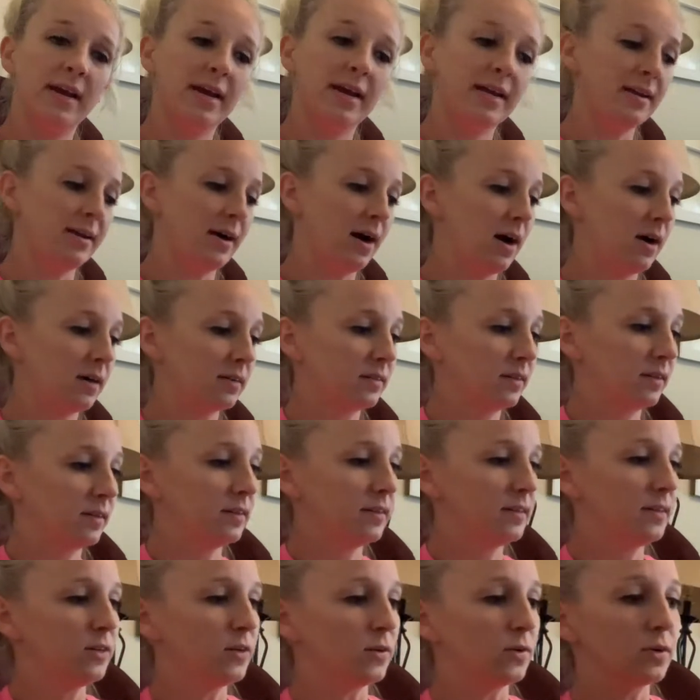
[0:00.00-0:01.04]
I knocked on
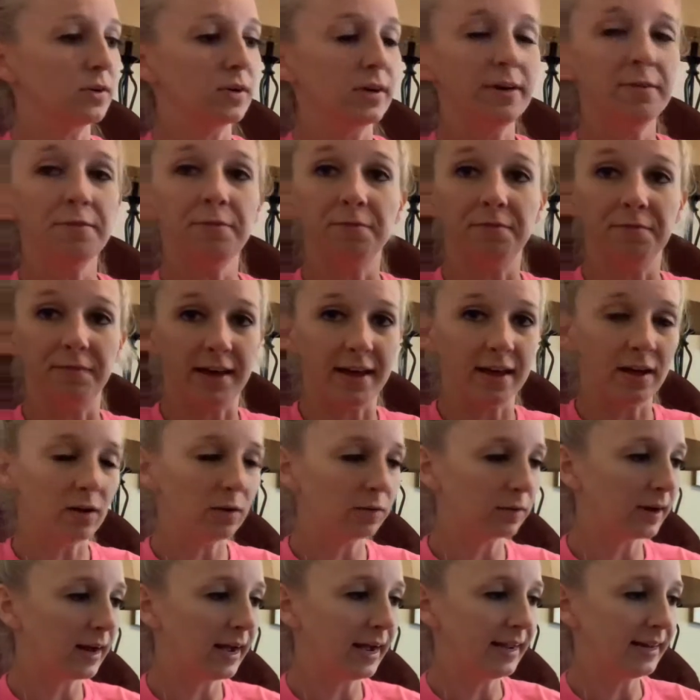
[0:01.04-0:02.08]
the door, it fell
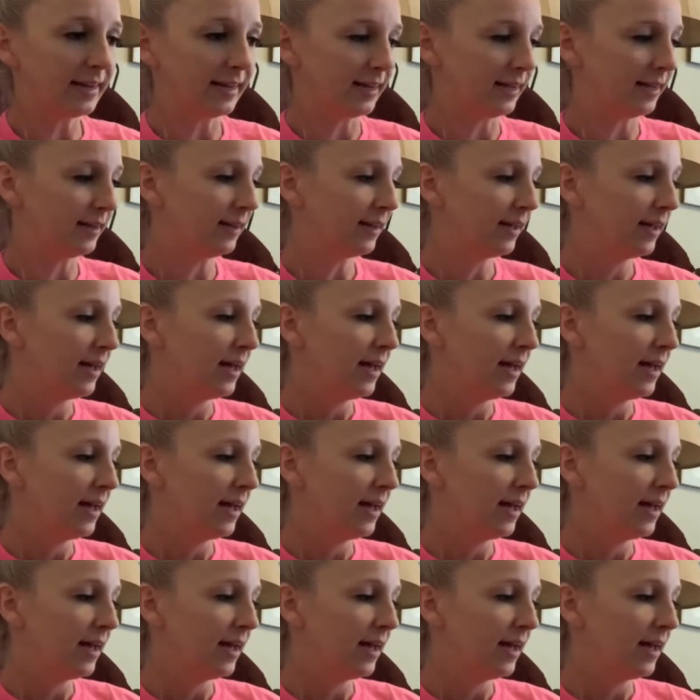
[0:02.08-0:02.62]
right in.